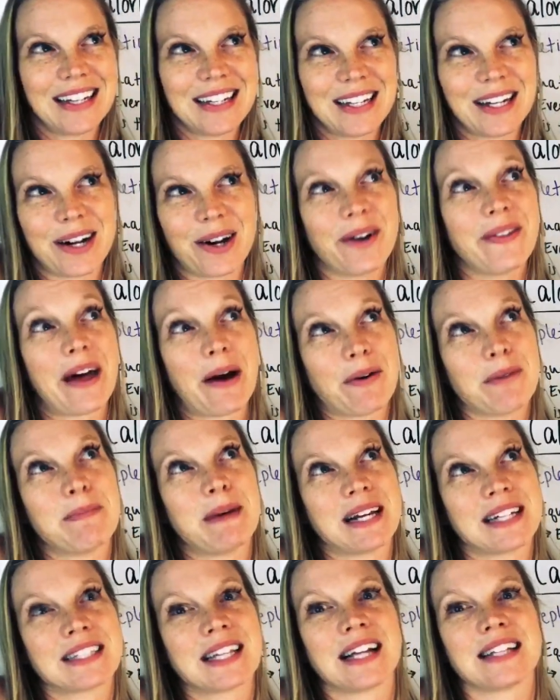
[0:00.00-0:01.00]
You know, that would
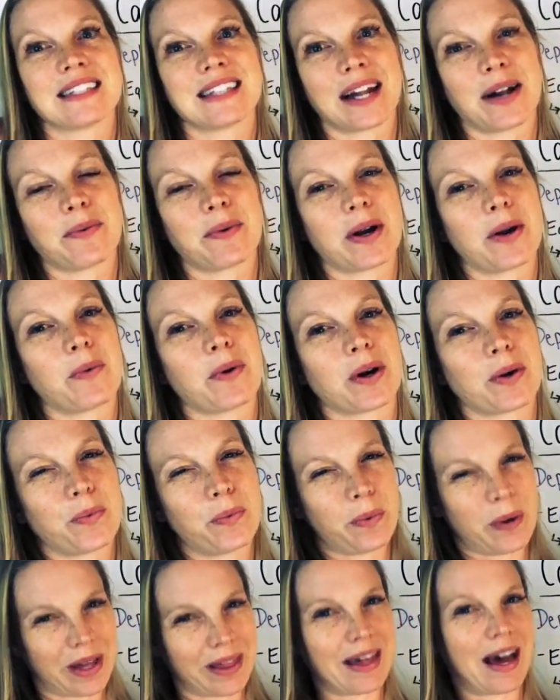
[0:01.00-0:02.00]
make sense that I'd want to work
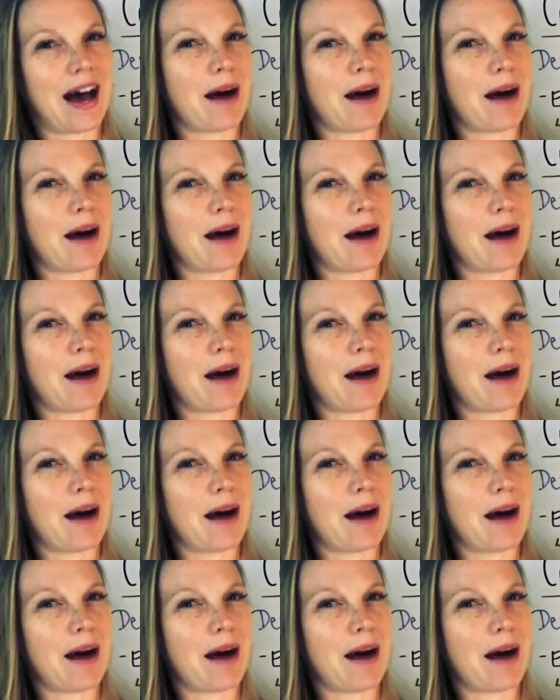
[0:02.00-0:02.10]
with